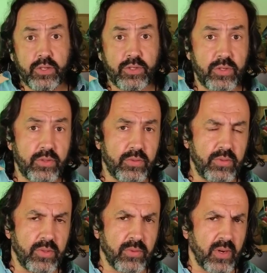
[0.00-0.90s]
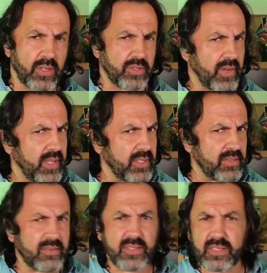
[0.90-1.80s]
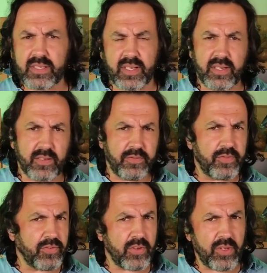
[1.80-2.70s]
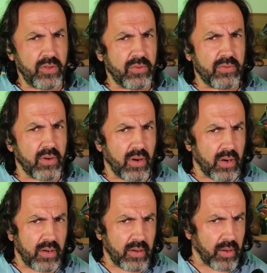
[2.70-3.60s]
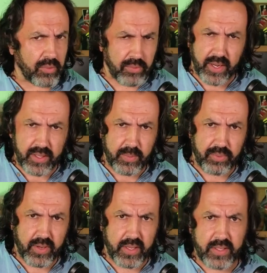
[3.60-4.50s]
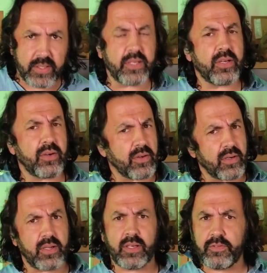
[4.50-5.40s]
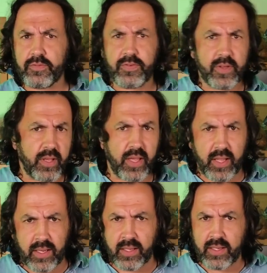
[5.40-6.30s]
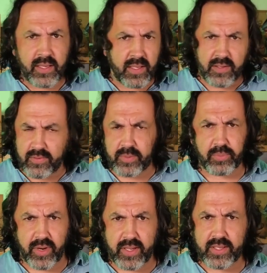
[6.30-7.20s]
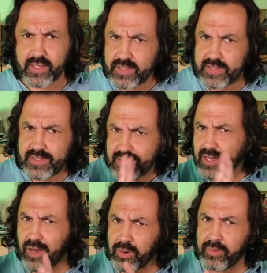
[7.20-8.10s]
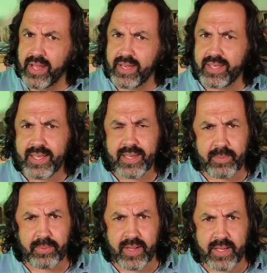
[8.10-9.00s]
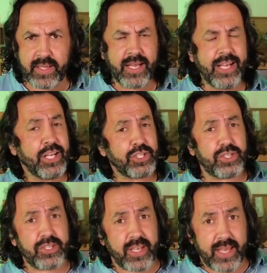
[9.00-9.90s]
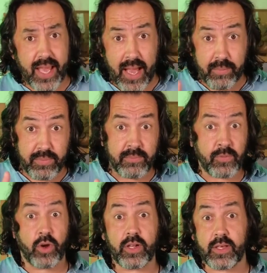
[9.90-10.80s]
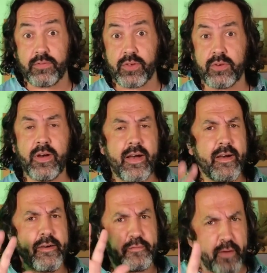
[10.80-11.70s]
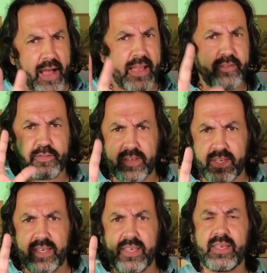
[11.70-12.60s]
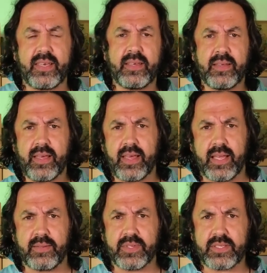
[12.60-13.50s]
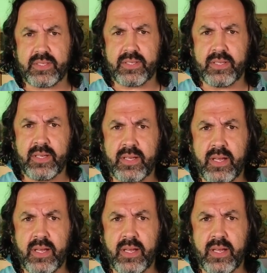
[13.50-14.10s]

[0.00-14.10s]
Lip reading: So you are trying to understand if you are already a brand or if any given brand it's already a brand. Today I'm gonna give you five key elements,